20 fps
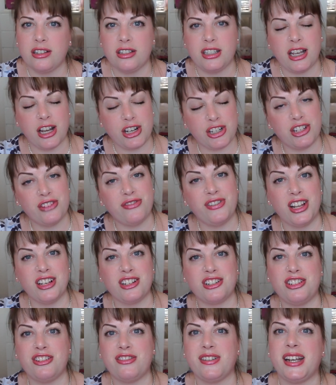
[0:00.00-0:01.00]
touch of
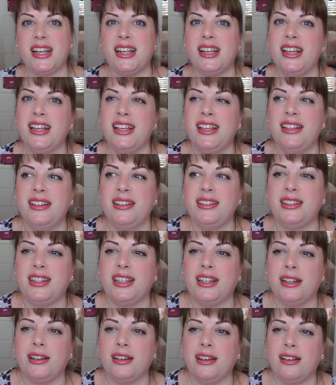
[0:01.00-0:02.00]
luxury
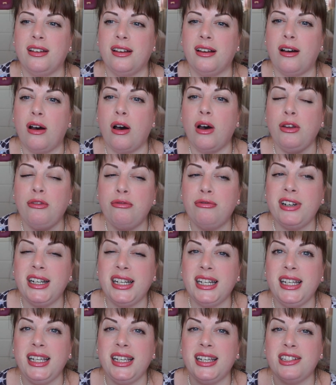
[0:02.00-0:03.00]
that I
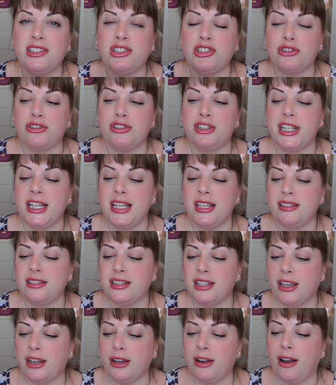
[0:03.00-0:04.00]
really enjoy.
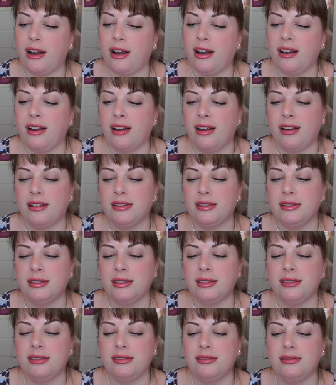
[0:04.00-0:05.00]
So
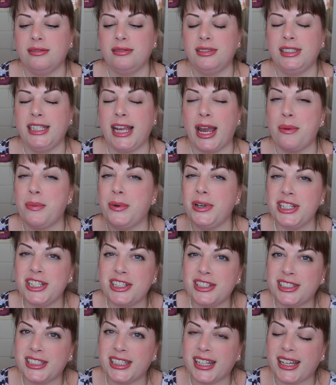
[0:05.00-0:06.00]
yeah, we
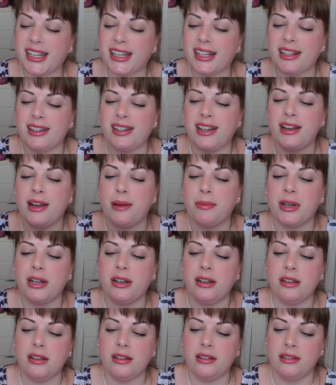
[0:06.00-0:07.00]
shall see. Like, I'm
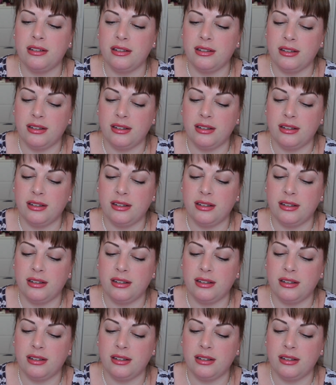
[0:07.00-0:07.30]
gonna